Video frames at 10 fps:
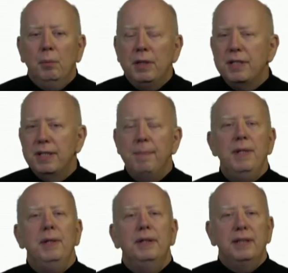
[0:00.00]
which is
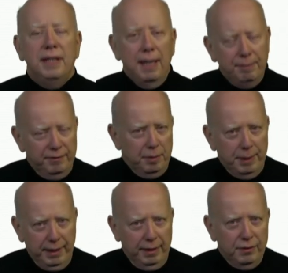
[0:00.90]
up there at the top of the
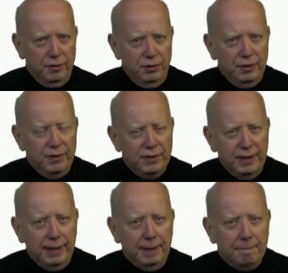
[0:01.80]
page, as you can
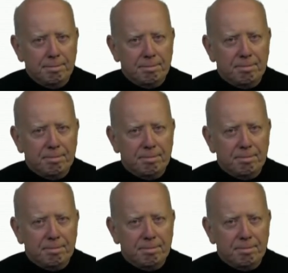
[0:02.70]
see.